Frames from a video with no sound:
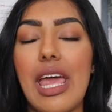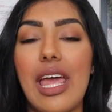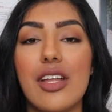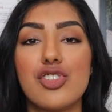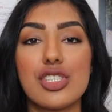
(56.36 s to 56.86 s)

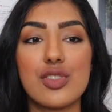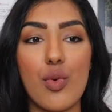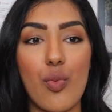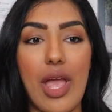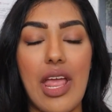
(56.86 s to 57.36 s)
and just
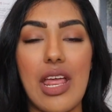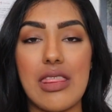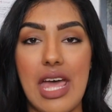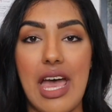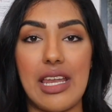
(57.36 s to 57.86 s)
the
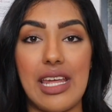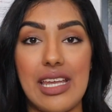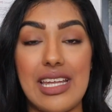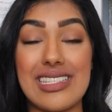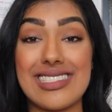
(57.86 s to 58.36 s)
way that
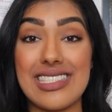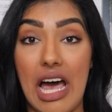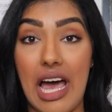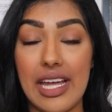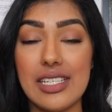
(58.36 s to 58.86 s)
it is
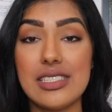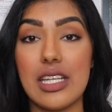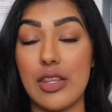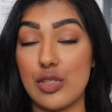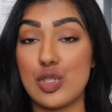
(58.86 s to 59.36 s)

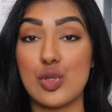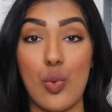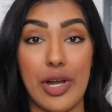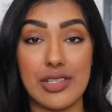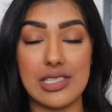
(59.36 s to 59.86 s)
sized, the
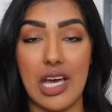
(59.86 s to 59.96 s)
square